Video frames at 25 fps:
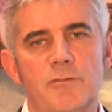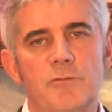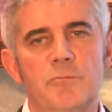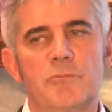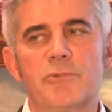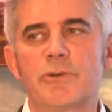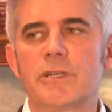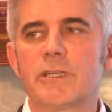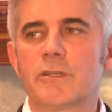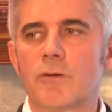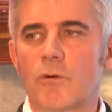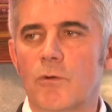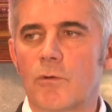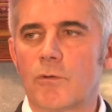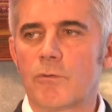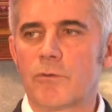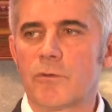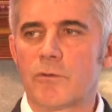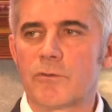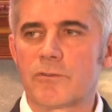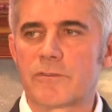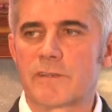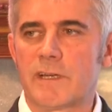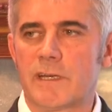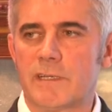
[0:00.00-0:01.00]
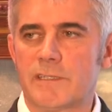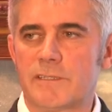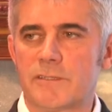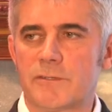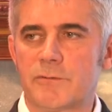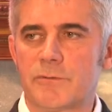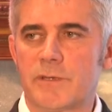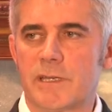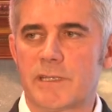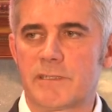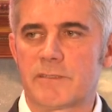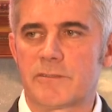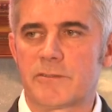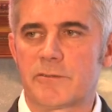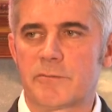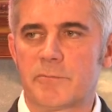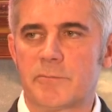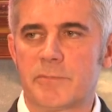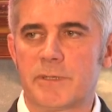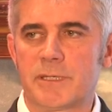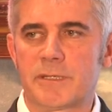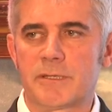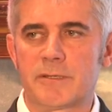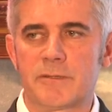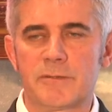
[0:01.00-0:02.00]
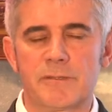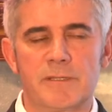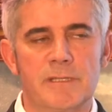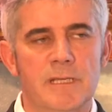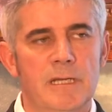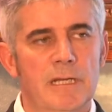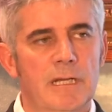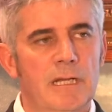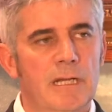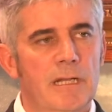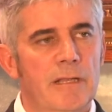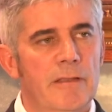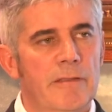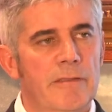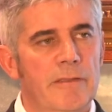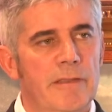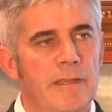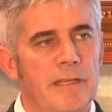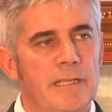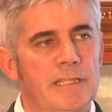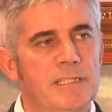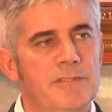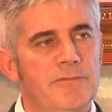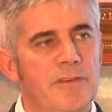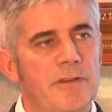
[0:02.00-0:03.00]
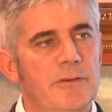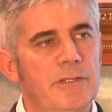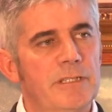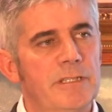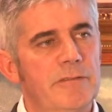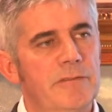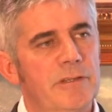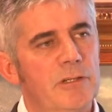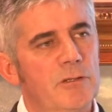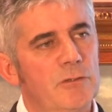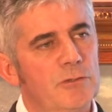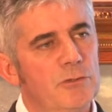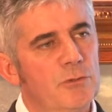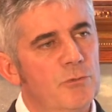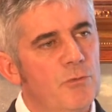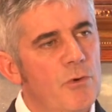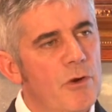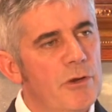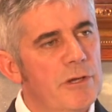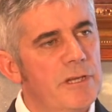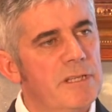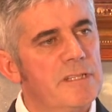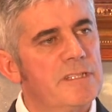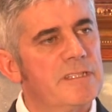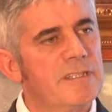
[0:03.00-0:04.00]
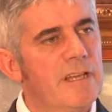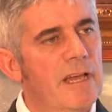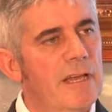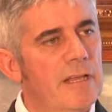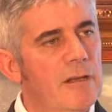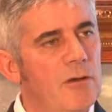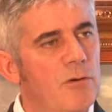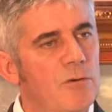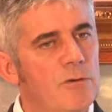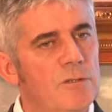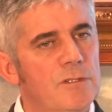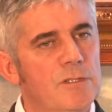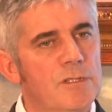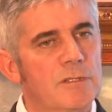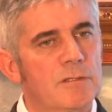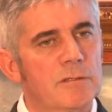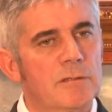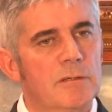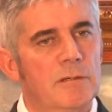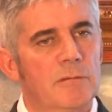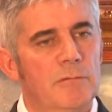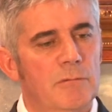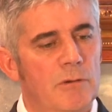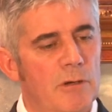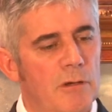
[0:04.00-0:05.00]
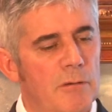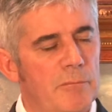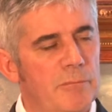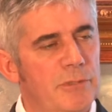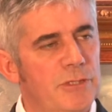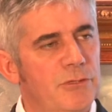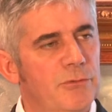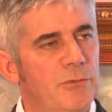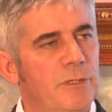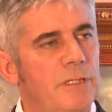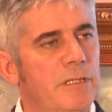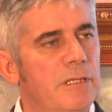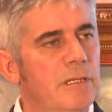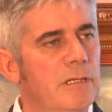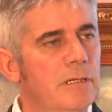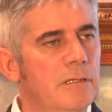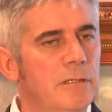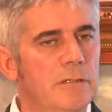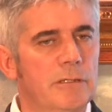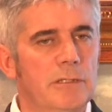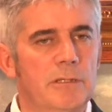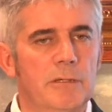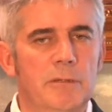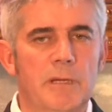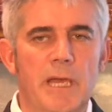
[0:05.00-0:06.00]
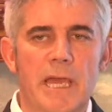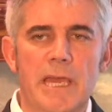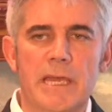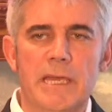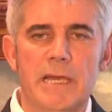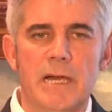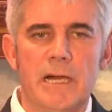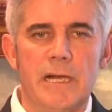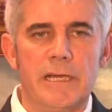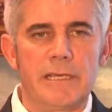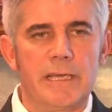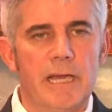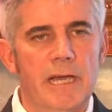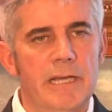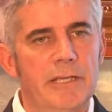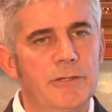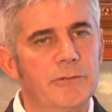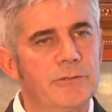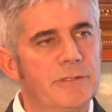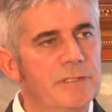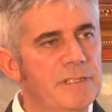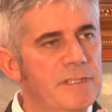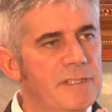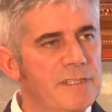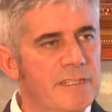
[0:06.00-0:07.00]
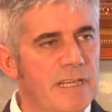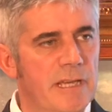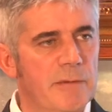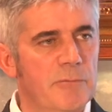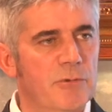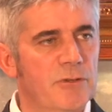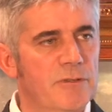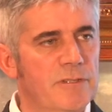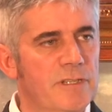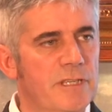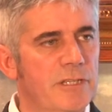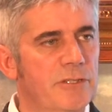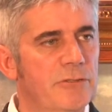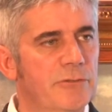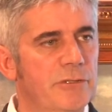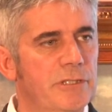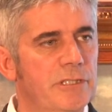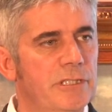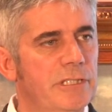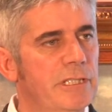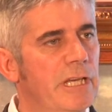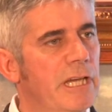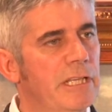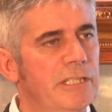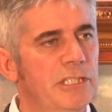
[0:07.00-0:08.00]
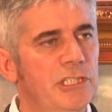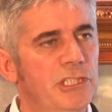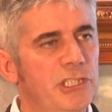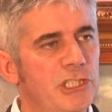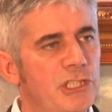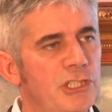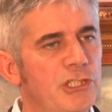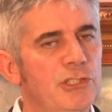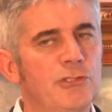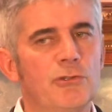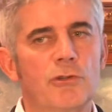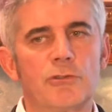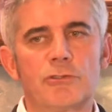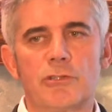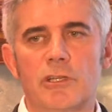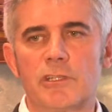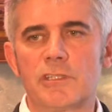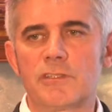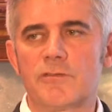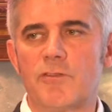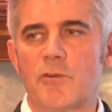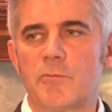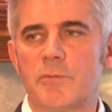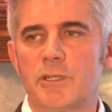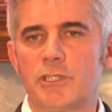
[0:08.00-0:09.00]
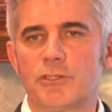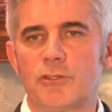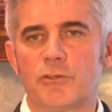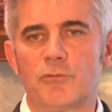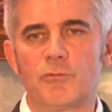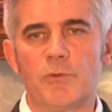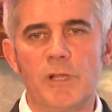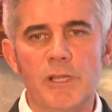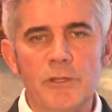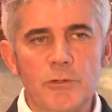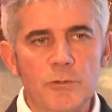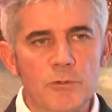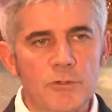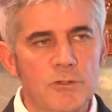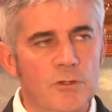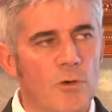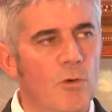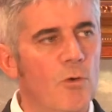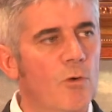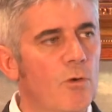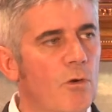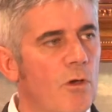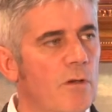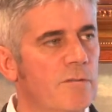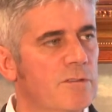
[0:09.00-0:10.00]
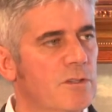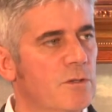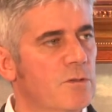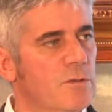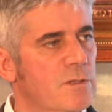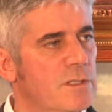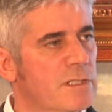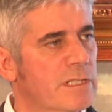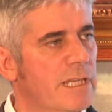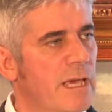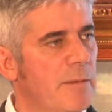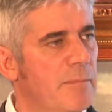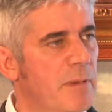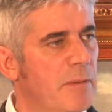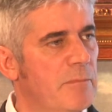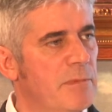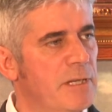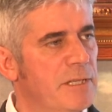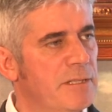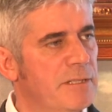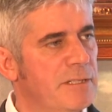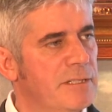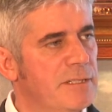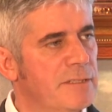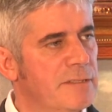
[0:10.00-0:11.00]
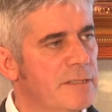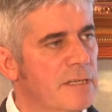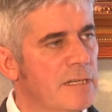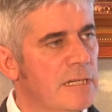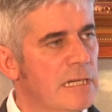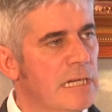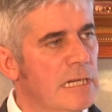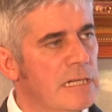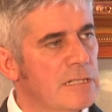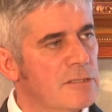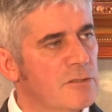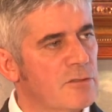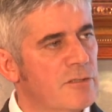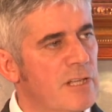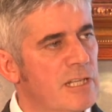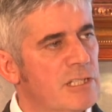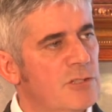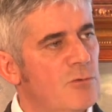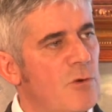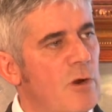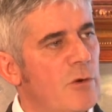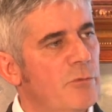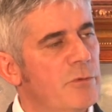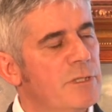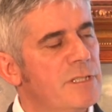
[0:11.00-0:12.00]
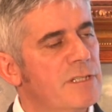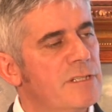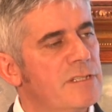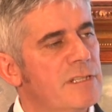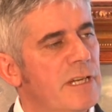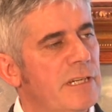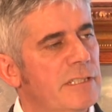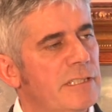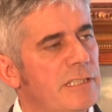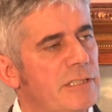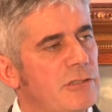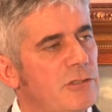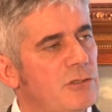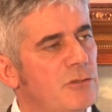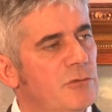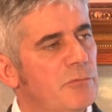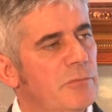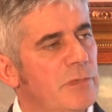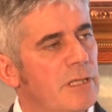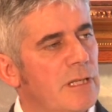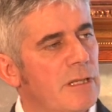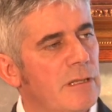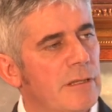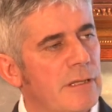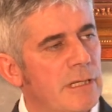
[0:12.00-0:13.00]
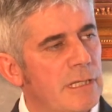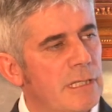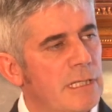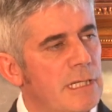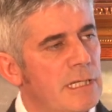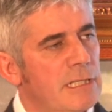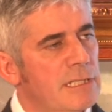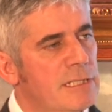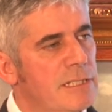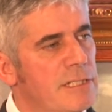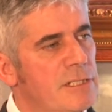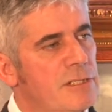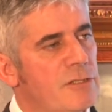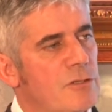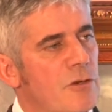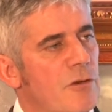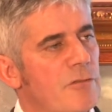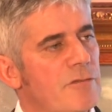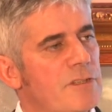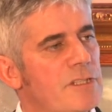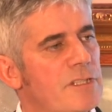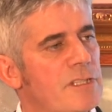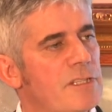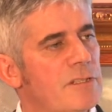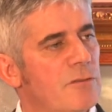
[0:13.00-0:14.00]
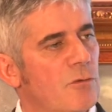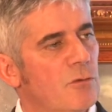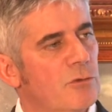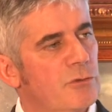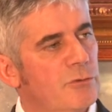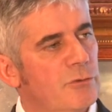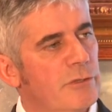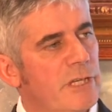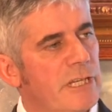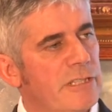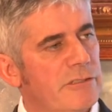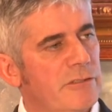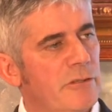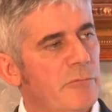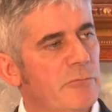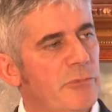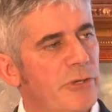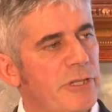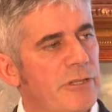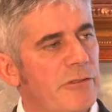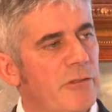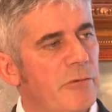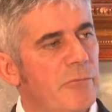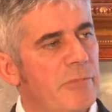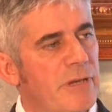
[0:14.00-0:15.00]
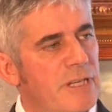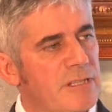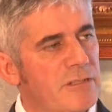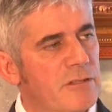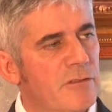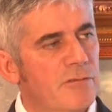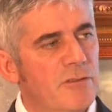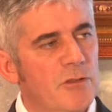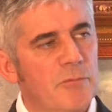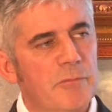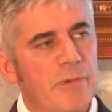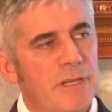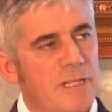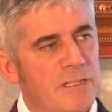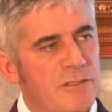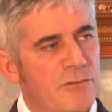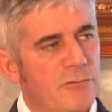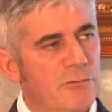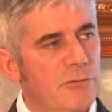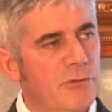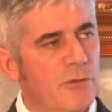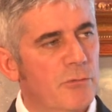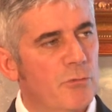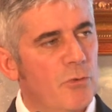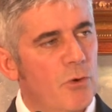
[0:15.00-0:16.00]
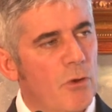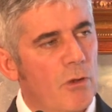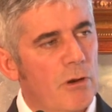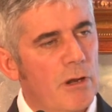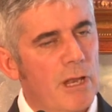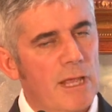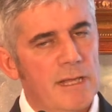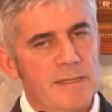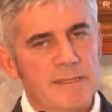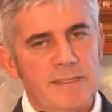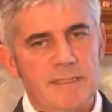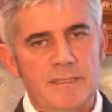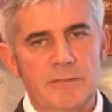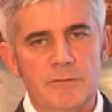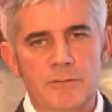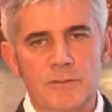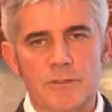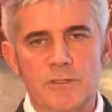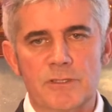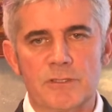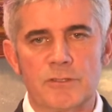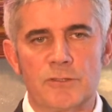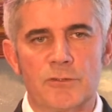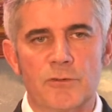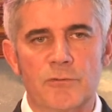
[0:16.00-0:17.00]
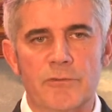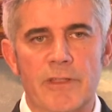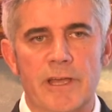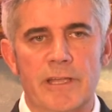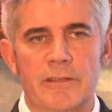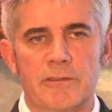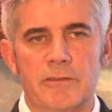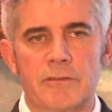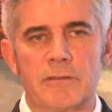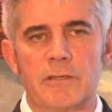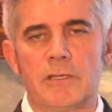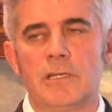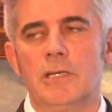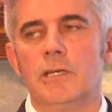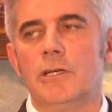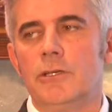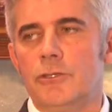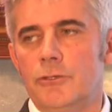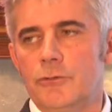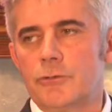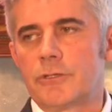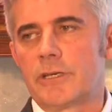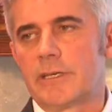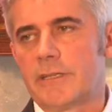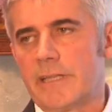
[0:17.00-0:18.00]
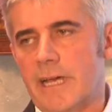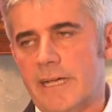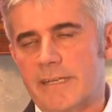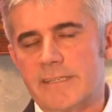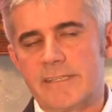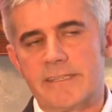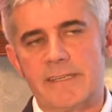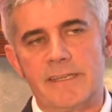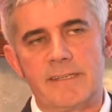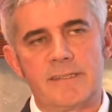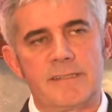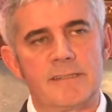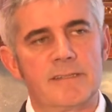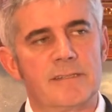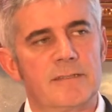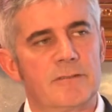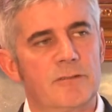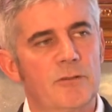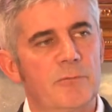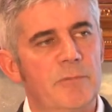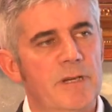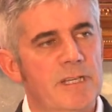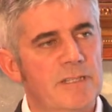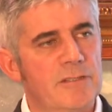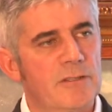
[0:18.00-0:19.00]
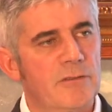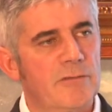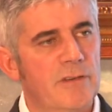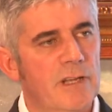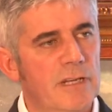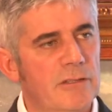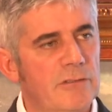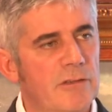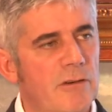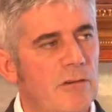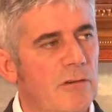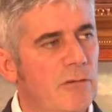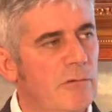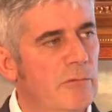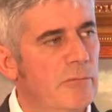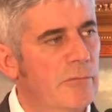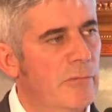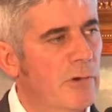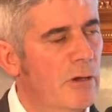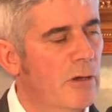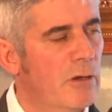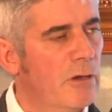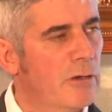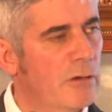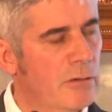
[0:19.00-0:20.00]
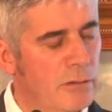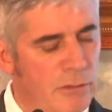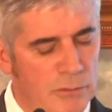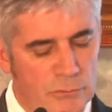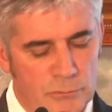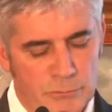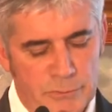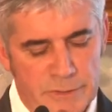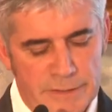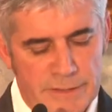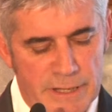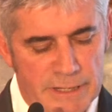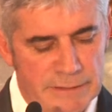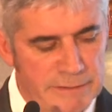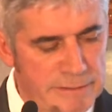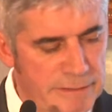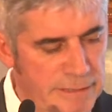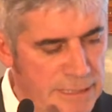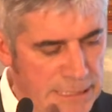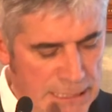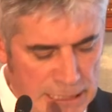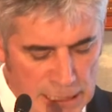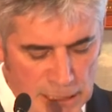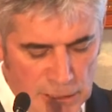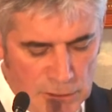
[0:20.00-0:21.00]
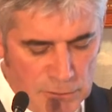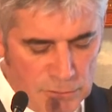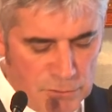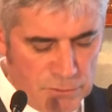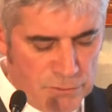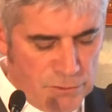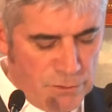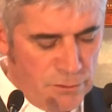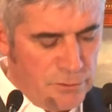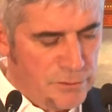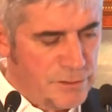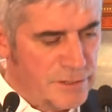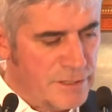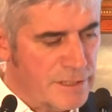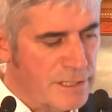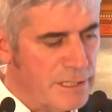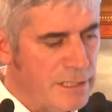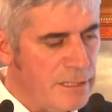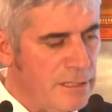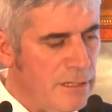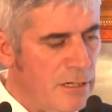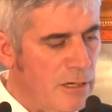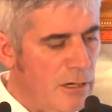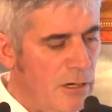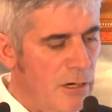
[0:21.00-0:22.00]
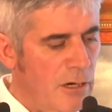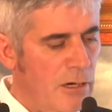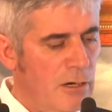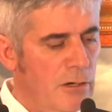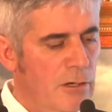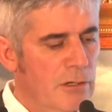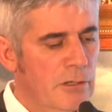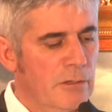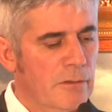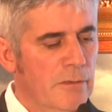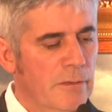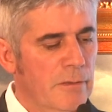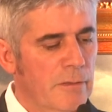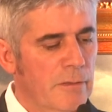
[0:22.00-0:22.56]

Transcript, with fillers: to bring all those guys together because it's very difficult to work in silos uh, between A I, IoT, cybersecurity. Any digital transformation will use all of those capabilities. So that's why we decided to build these services all together, bring the best of the best through the world-class centers so that you can access the best of Altran uh, with that. The third thing uh,